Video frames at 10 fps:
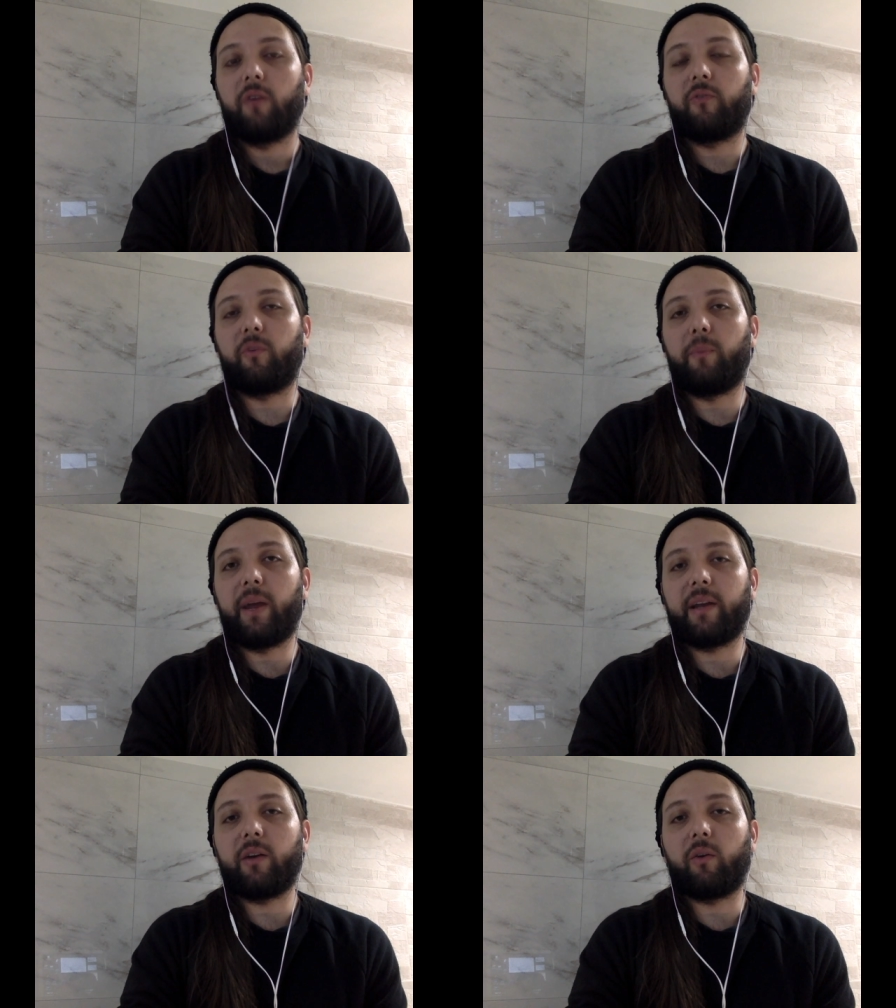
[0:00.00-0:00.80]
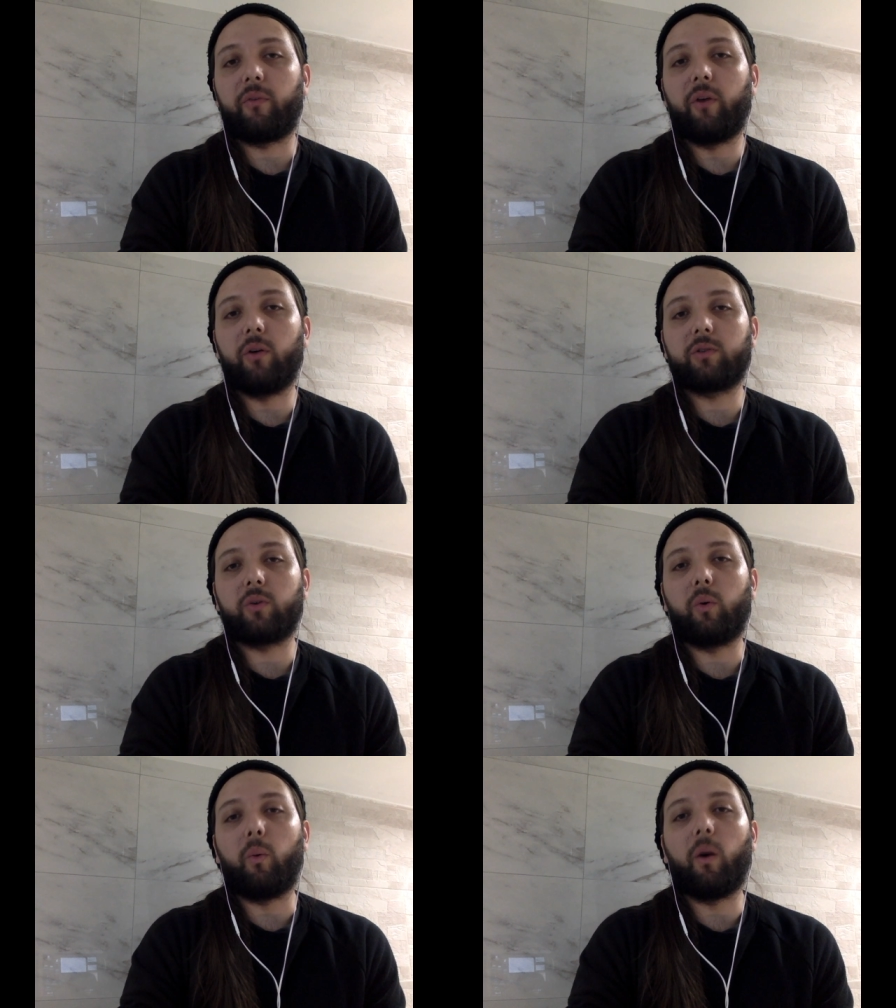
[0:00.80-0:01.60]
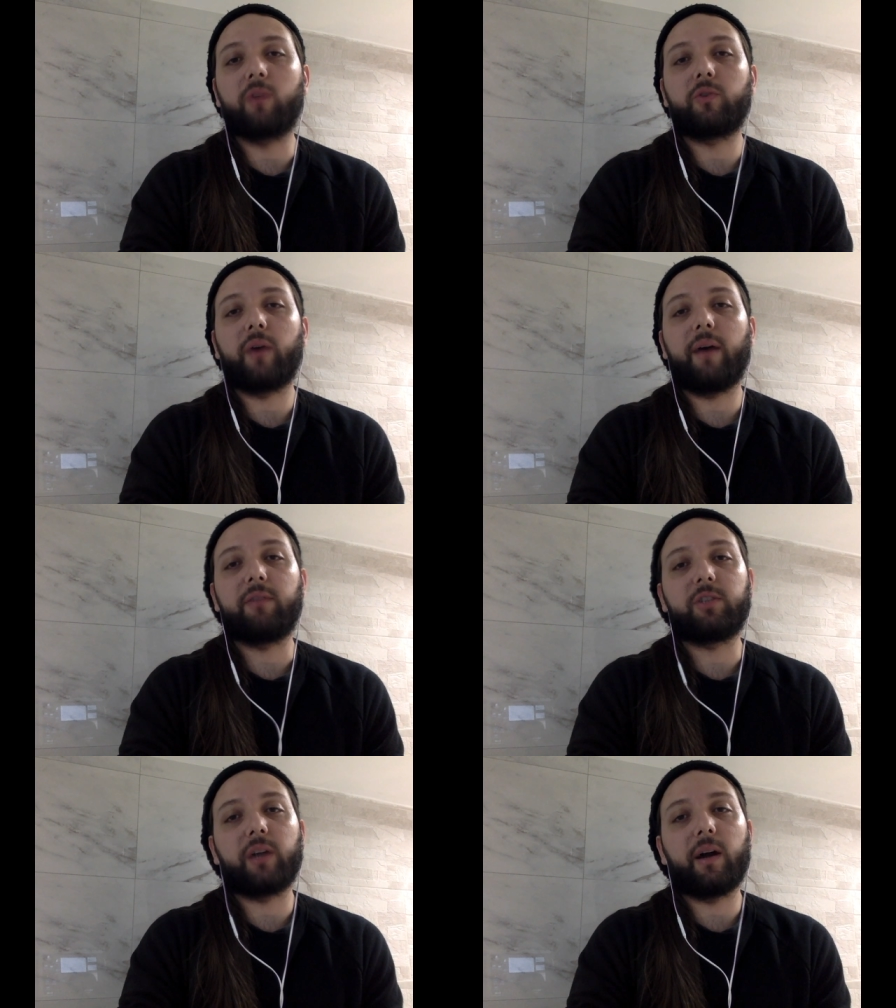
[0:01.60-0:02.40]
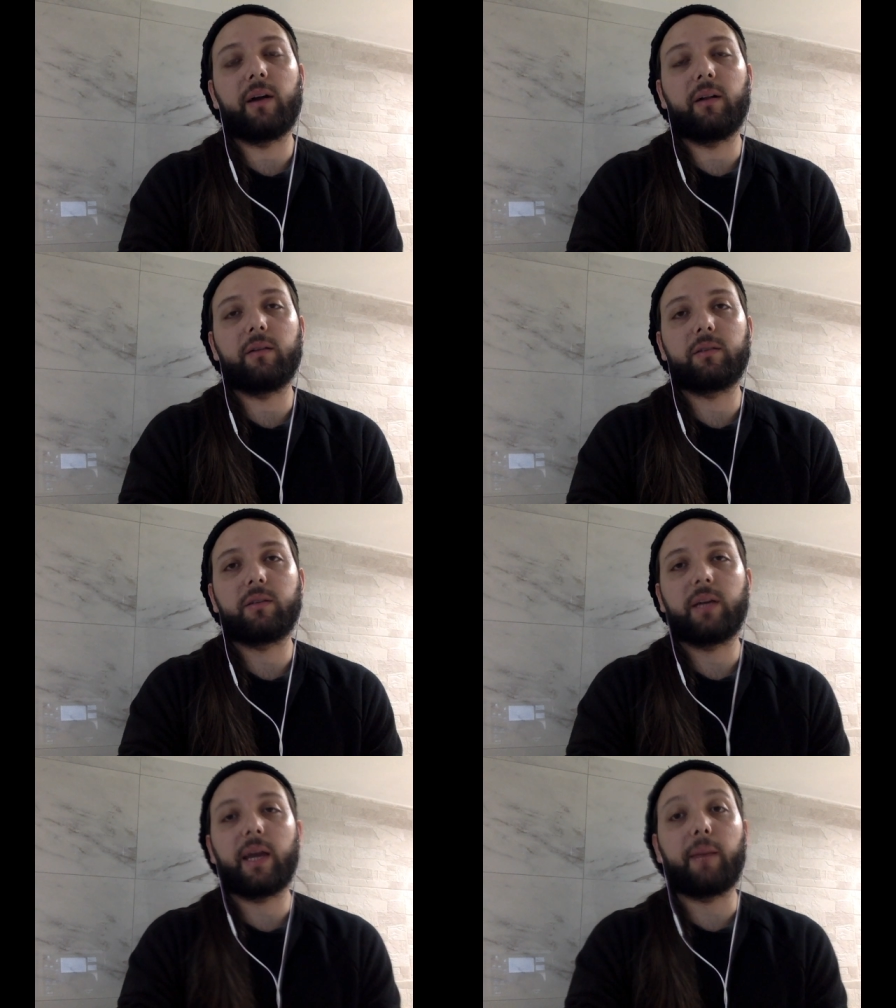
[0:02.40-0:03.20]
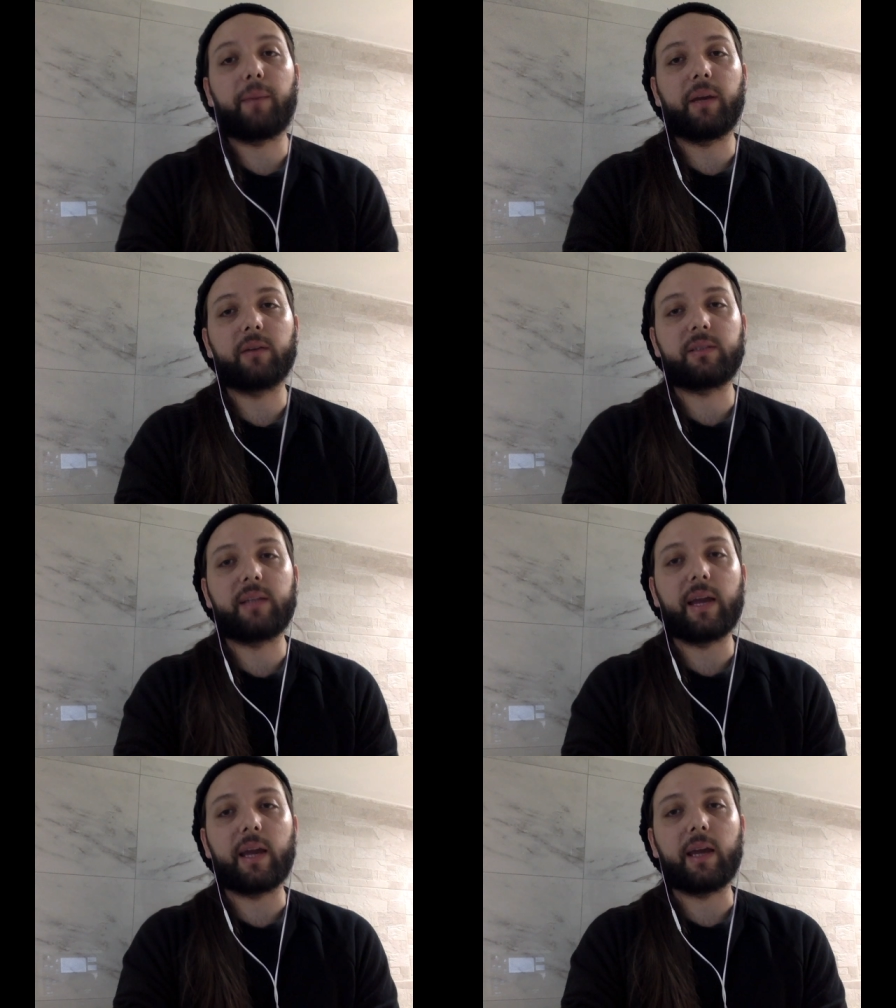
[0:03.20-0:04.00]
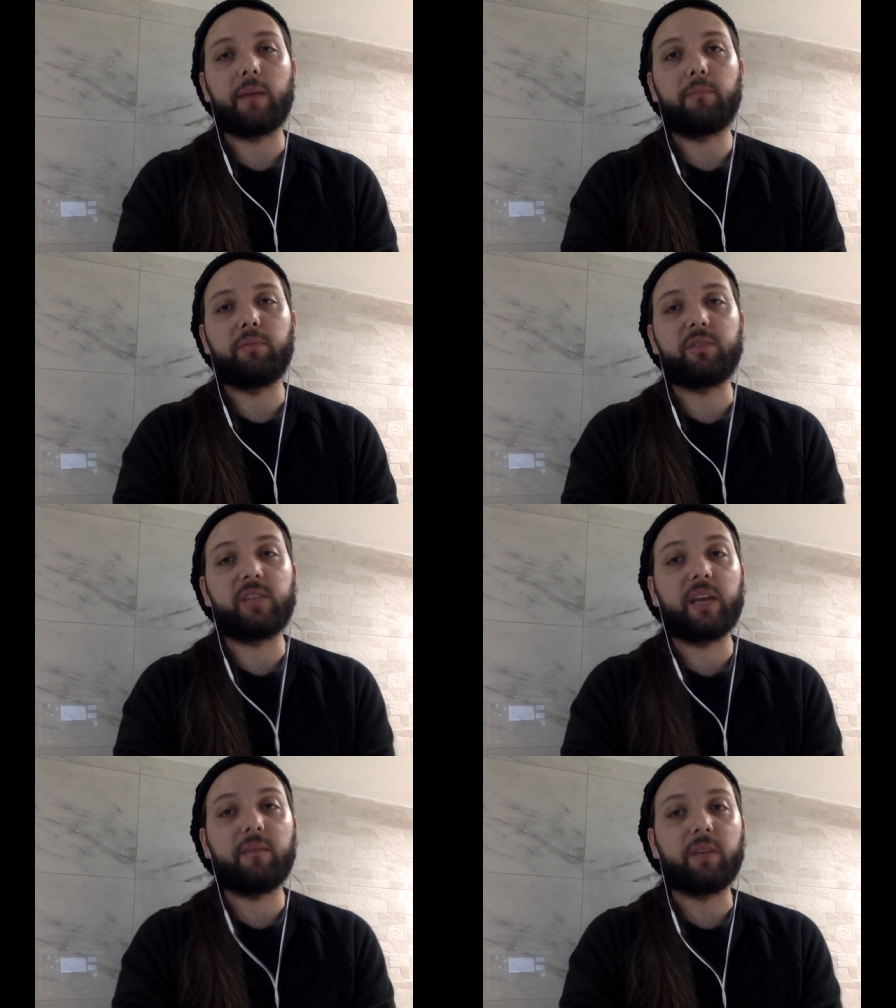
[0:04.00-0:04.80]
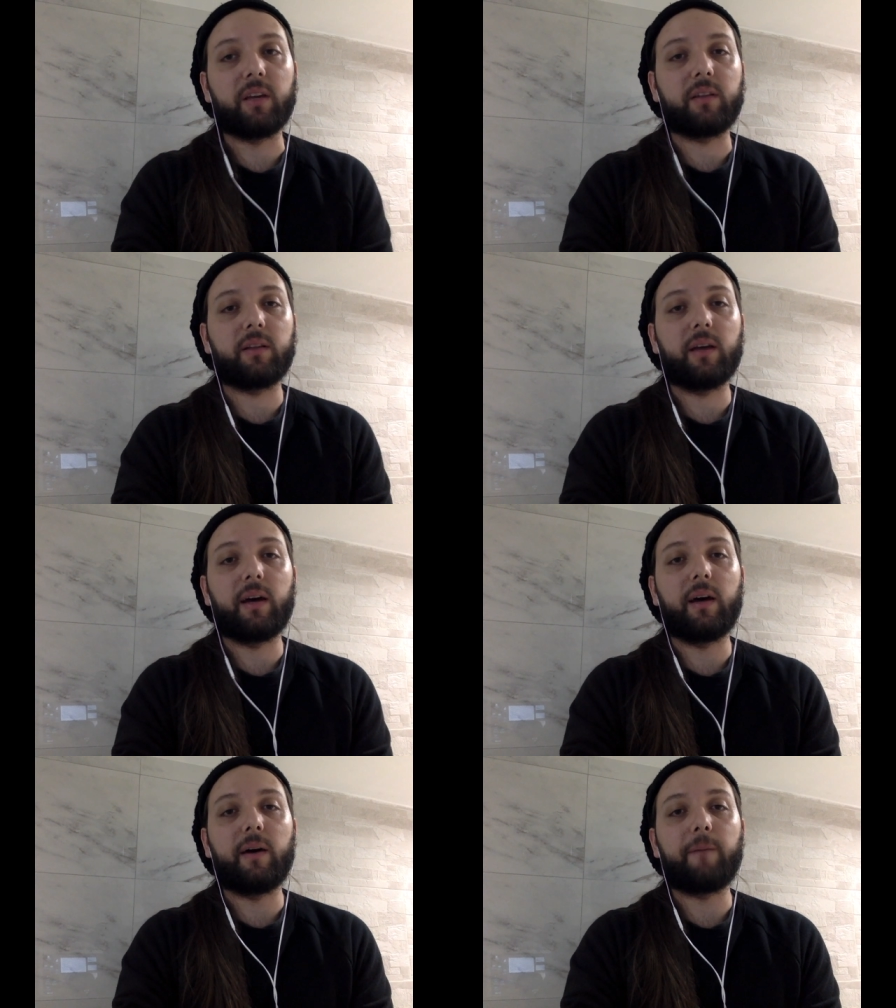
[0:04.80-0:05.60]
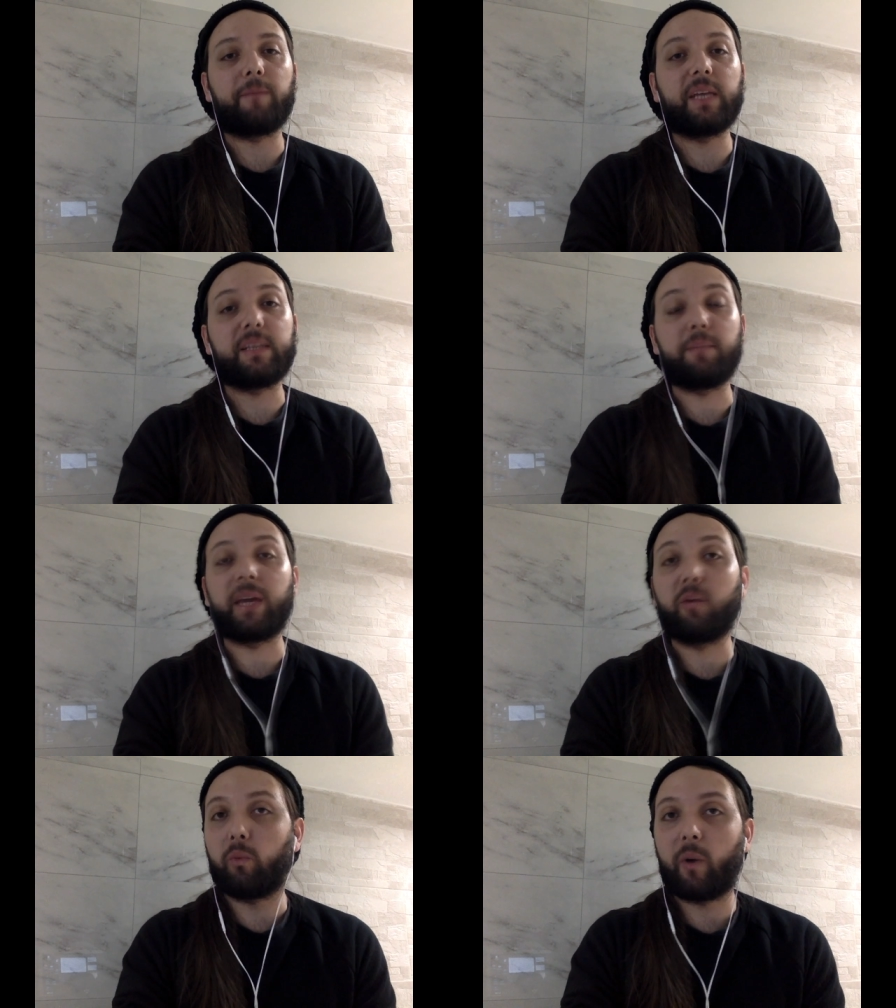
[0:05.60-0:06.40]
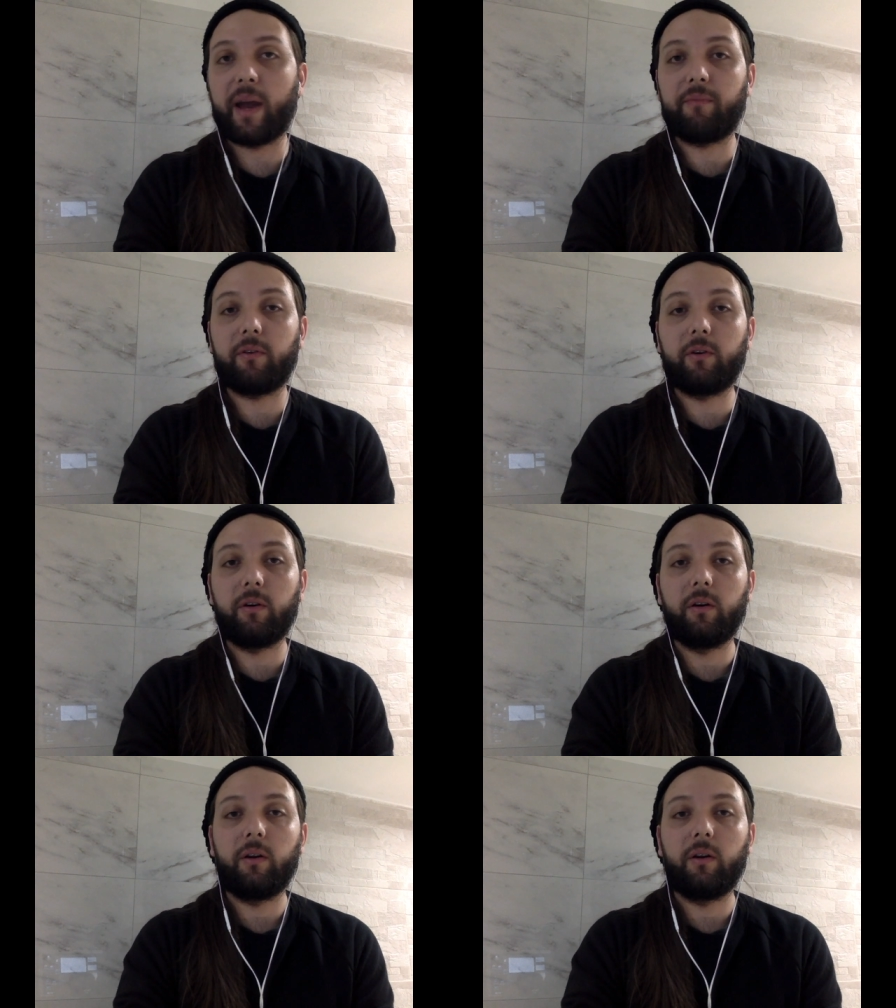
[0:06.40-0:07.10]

For many of those who want to have a child, it appears they perceived it as a big waiver.